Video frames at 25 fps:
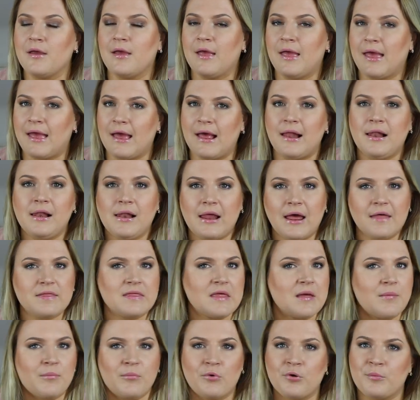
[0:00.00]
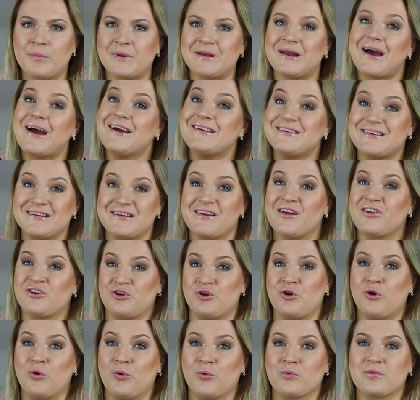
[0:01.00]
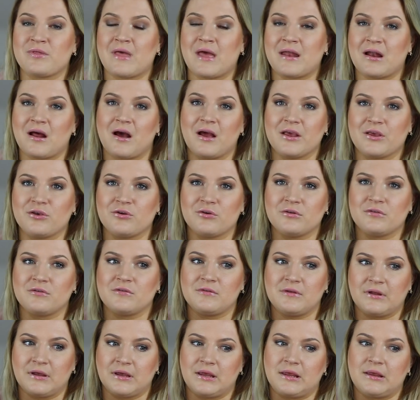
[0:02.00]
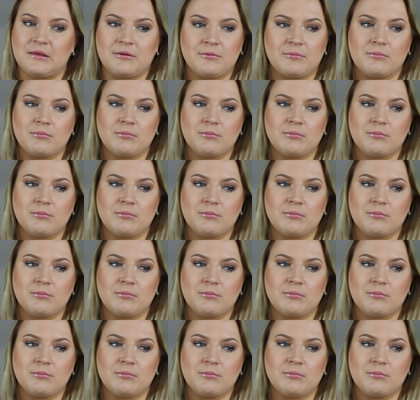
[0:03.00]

Hell, at that moment, I did not know that I could like